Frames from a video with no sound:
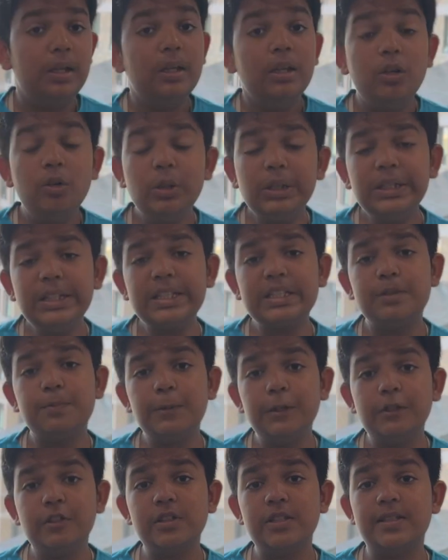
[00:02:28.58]
You can
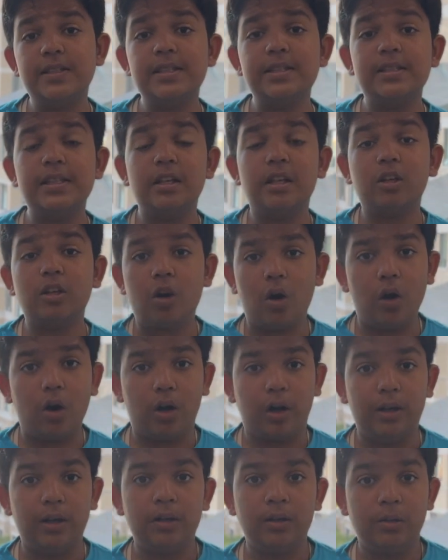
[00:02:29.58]
experience this in a
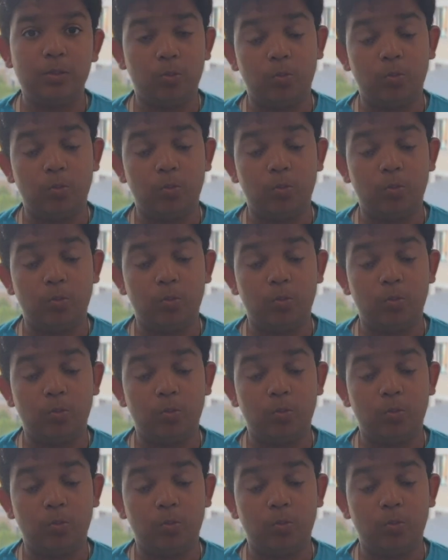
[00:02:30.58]
car.